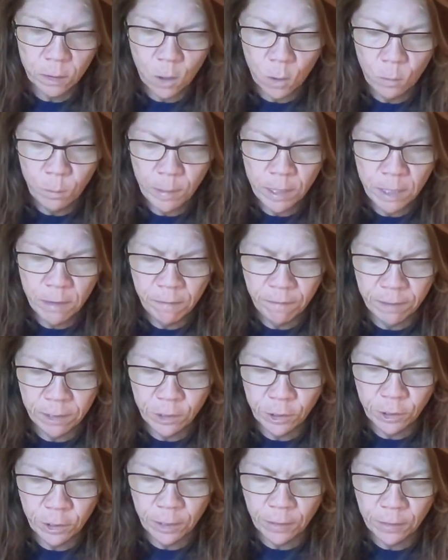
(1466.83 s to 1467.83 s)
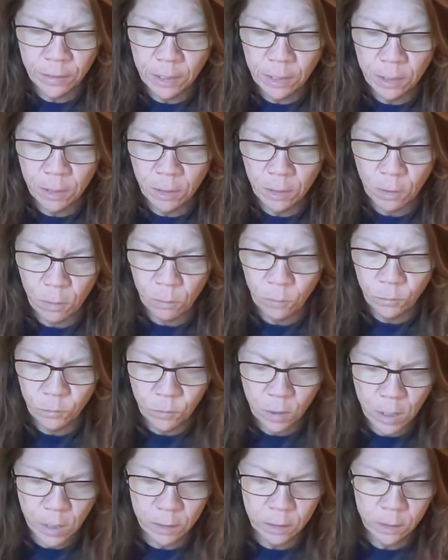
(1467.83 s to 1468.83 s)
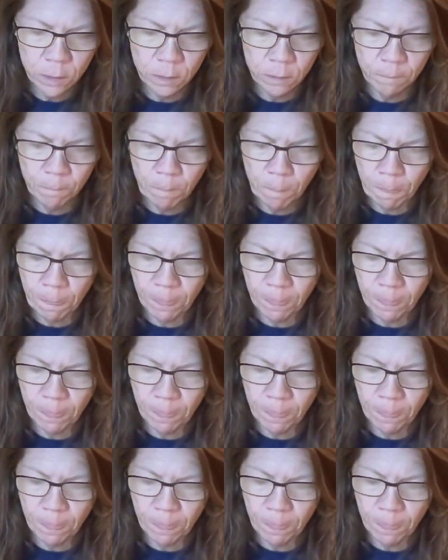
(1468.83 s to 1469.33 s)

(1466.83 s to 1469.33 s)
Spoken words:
No beneficiary, no trust.